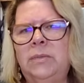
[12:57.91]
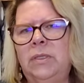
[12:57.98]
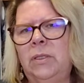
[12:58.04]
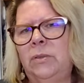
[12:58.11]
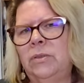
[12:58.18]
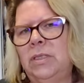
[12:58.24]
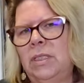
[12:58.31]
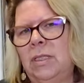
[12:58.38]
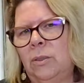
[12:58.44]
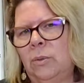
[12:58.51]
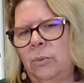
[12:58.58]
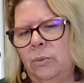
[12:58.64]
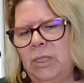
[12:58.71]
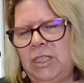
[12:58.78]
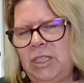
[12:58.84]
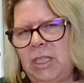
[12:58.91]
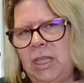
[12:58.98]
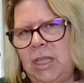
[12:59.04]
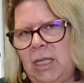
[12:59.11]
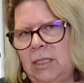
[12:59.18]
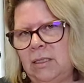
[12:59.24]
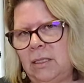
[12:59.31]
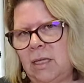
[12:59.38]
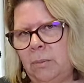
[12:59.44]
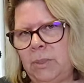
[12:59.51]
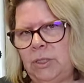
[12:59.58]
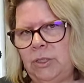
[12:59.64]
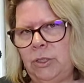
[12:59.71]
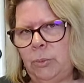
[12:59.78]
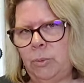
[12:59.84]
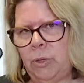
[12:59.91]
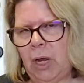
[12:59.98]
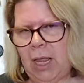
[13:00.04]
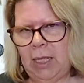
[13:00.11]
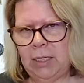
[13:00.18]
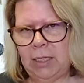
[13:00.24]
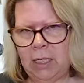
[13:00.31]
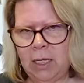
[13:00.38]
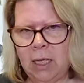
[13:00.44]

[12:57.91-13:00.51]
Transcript: those little ridgy things come in super handy